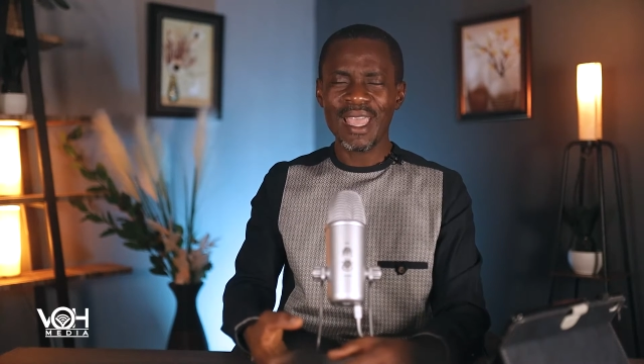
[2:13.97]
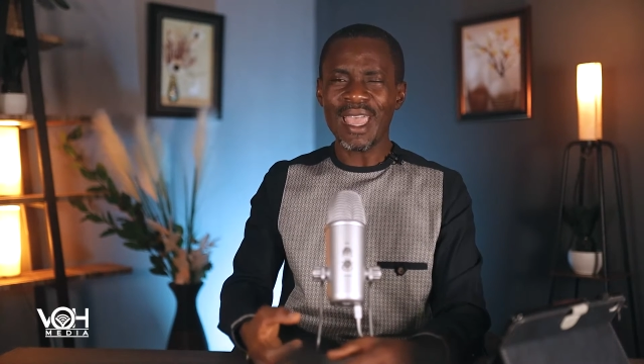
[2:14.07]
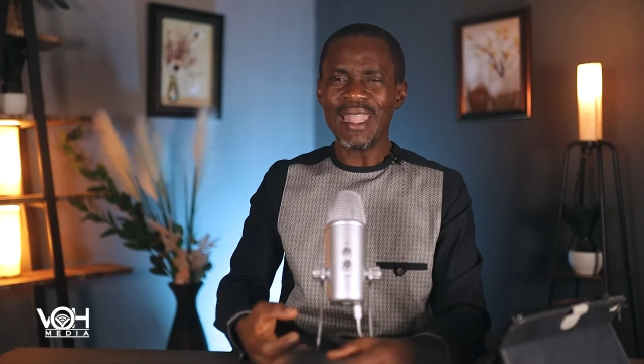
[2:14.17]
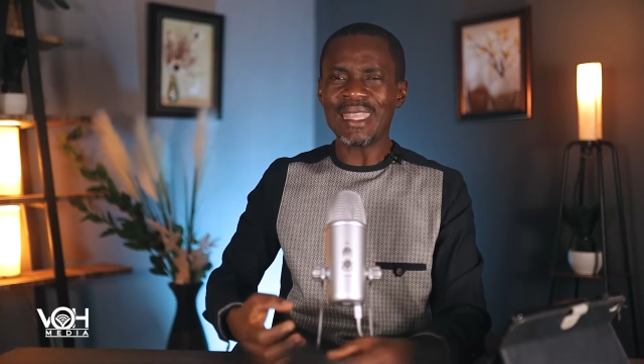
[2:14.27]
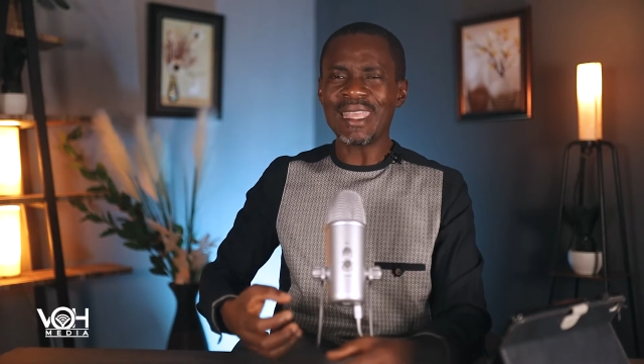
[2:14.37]

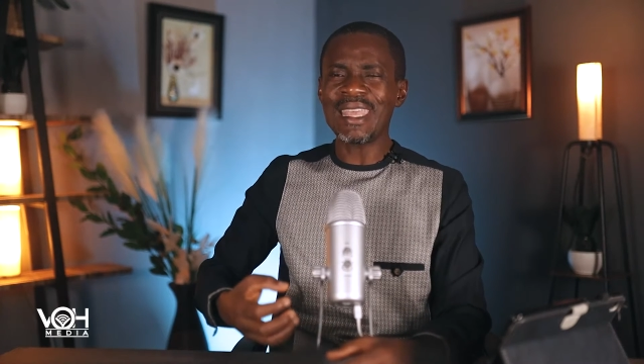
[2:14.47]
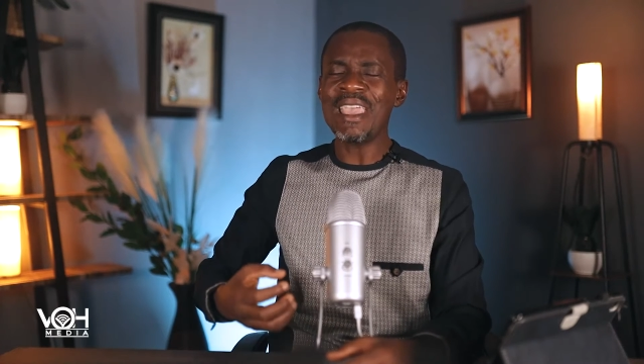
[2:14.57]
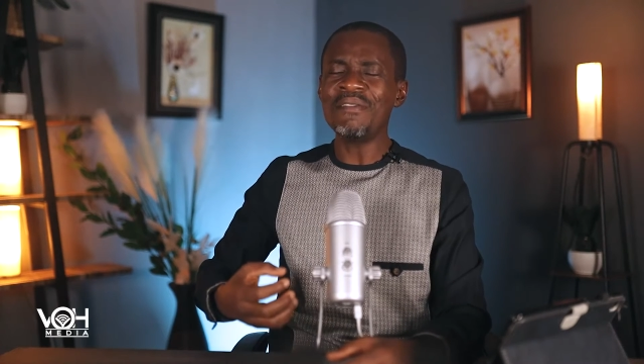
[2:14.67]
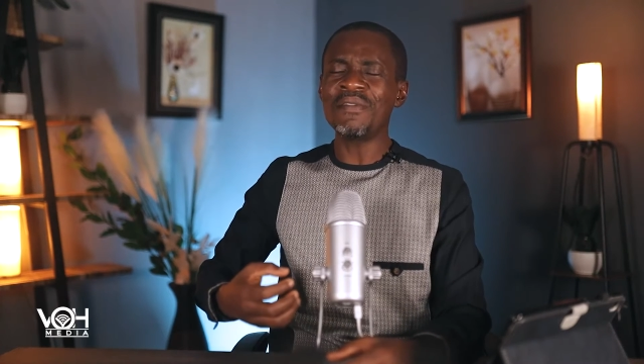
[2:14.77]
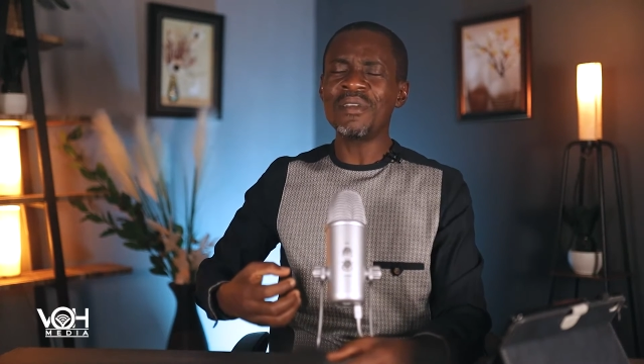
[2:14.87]
and
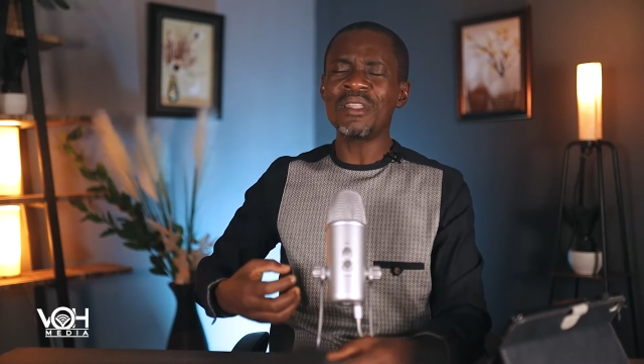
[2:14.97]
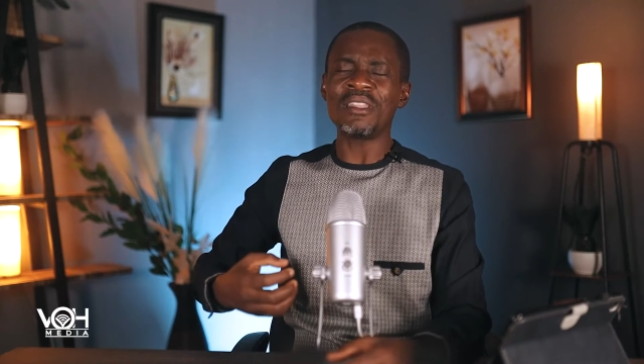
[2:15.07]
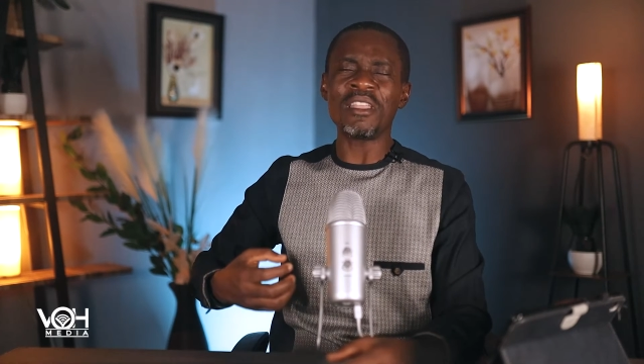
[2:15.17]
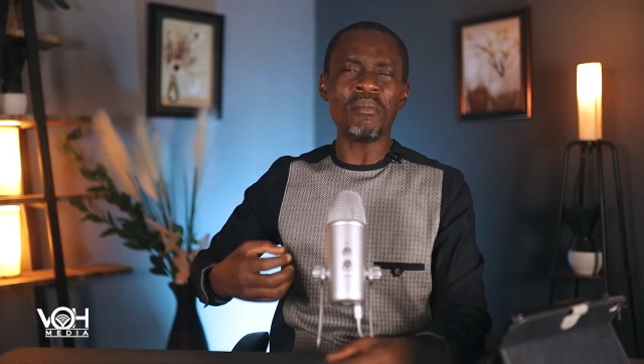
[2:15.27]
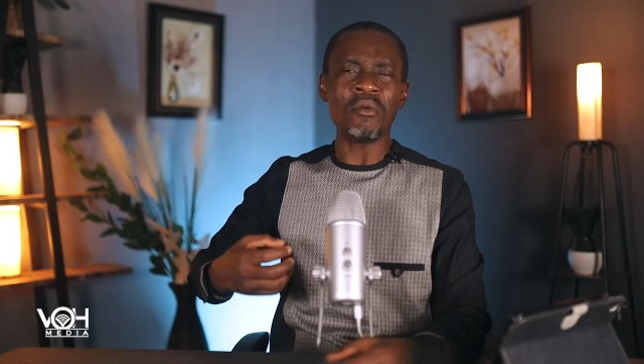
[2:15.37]
gave
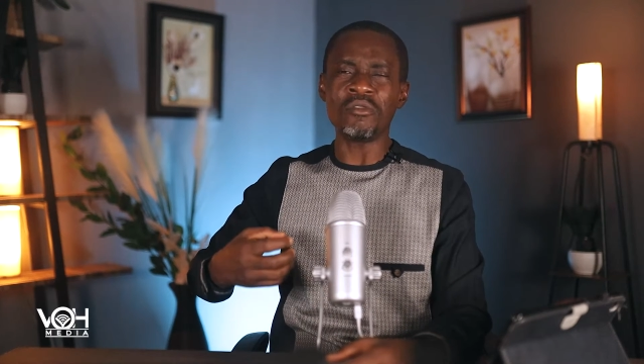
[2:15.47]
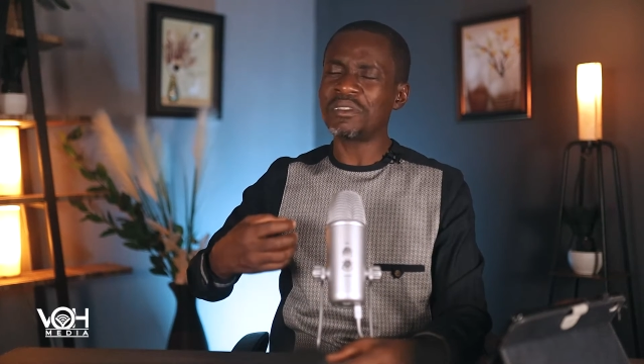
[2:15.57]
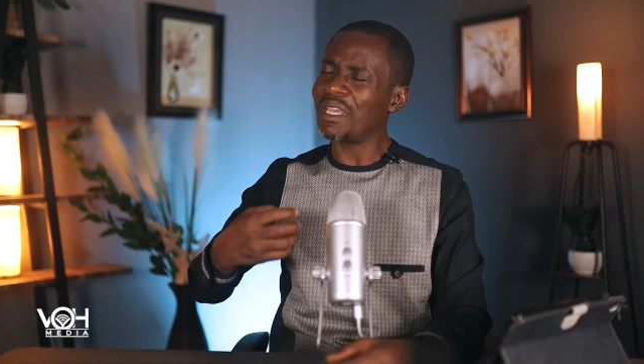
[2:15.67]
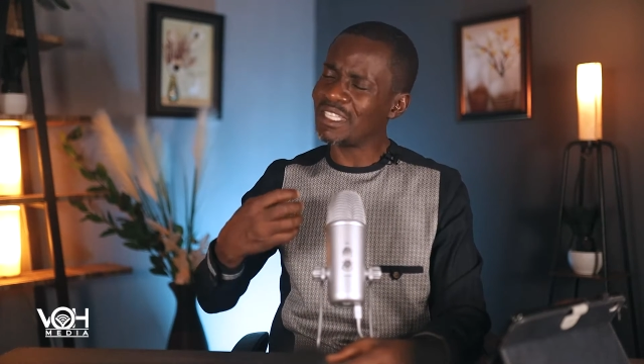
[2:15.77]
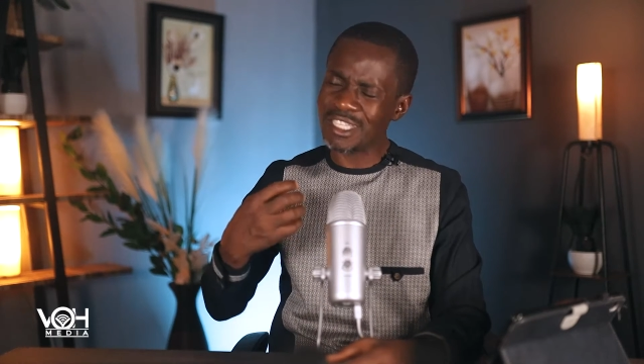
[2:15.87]
the
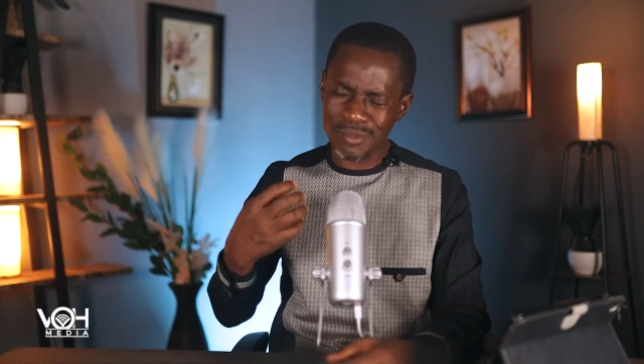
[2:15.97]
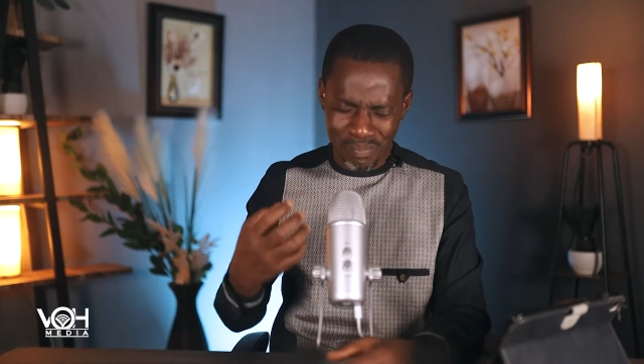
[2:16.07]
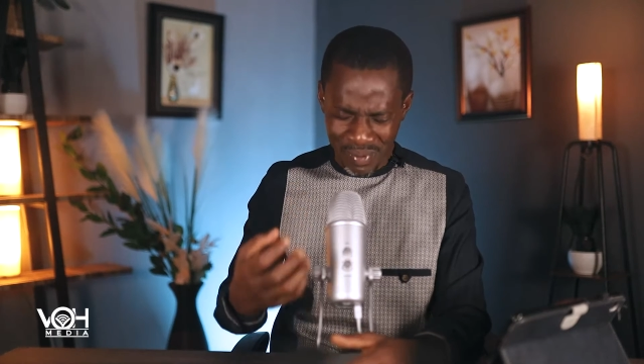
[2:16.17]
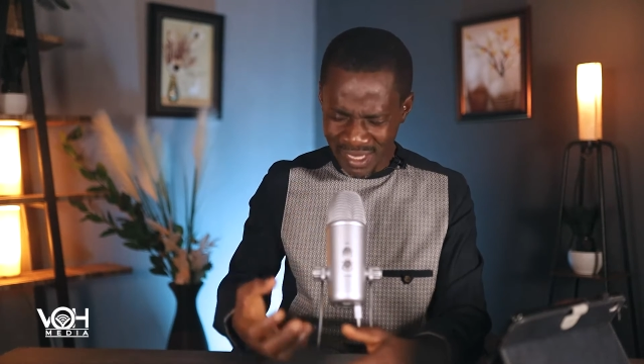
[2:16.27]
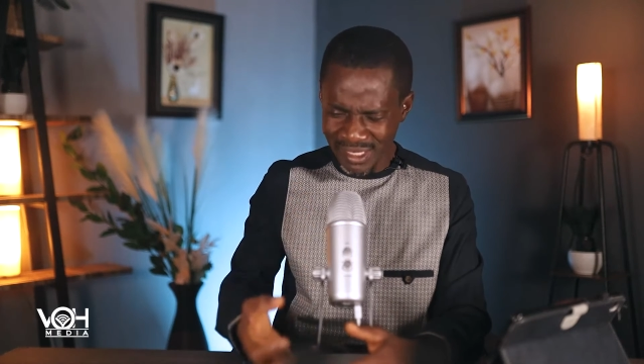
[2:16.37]
most
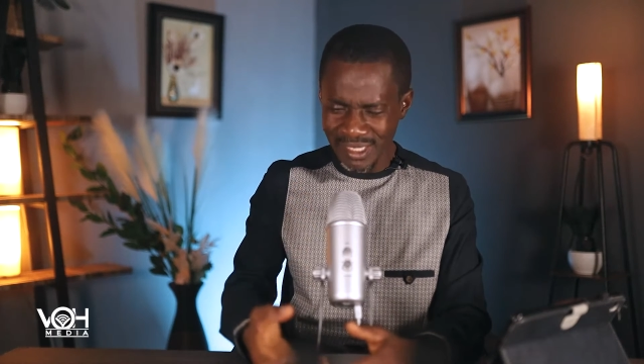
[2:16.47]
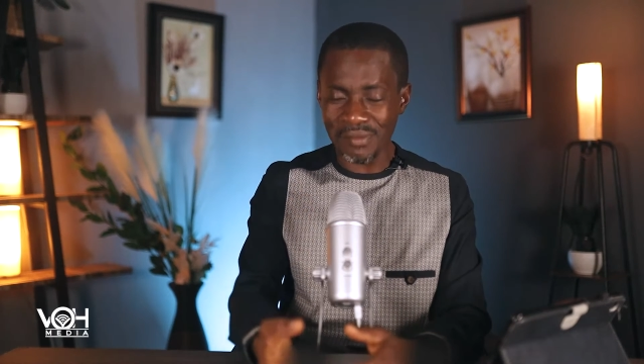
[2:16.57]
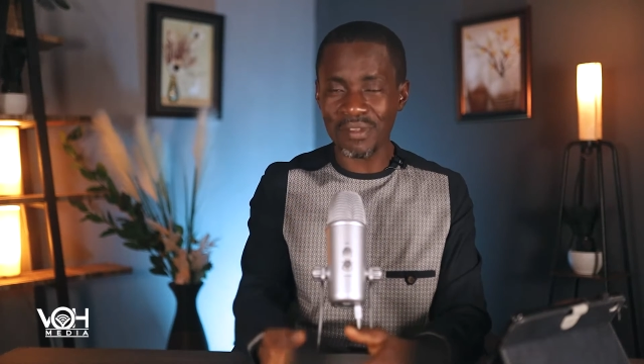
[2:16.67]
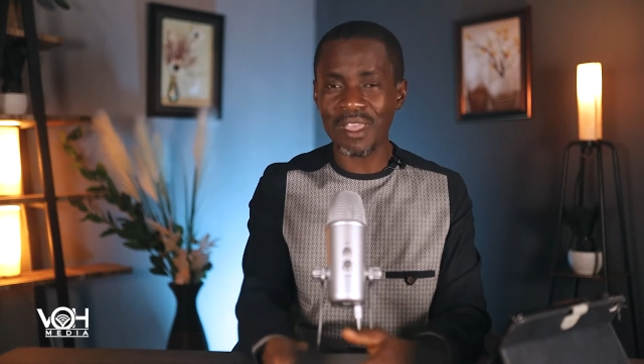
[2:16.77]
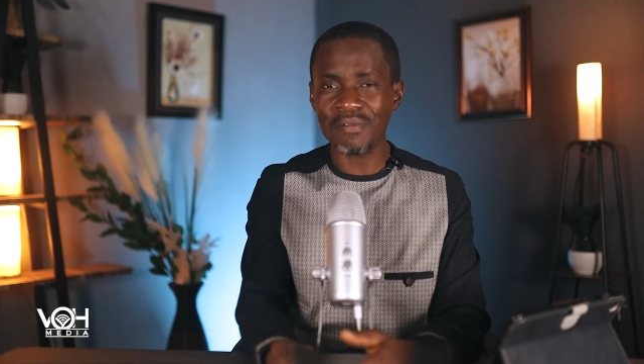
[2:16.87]

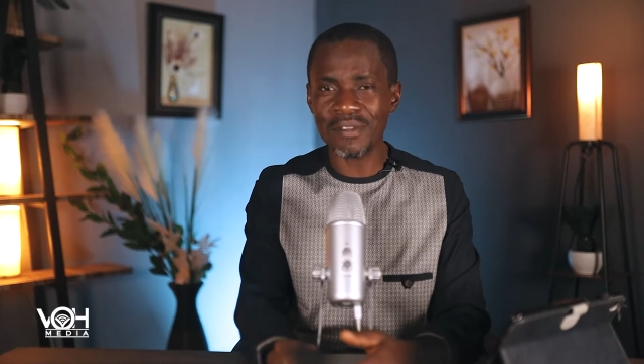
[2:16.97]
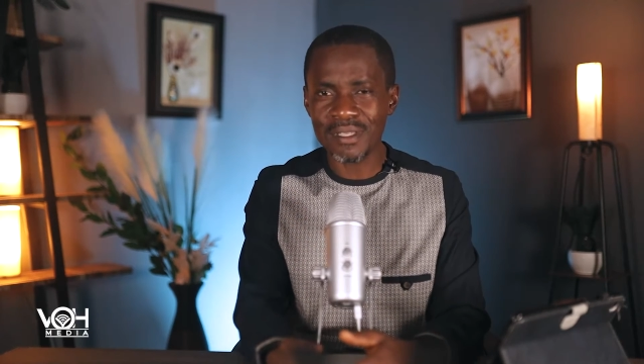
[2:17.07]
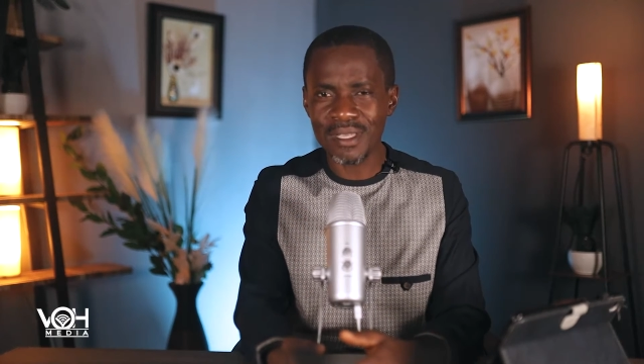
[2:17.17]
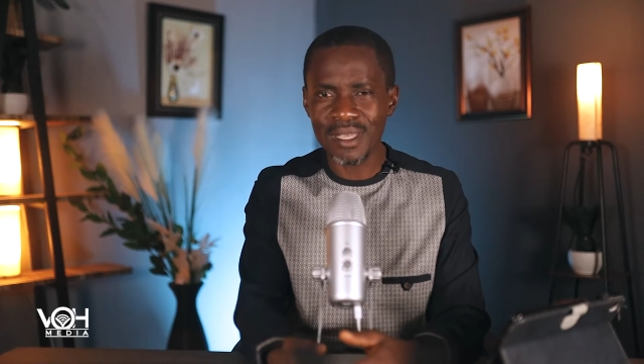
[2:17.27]
expensive gift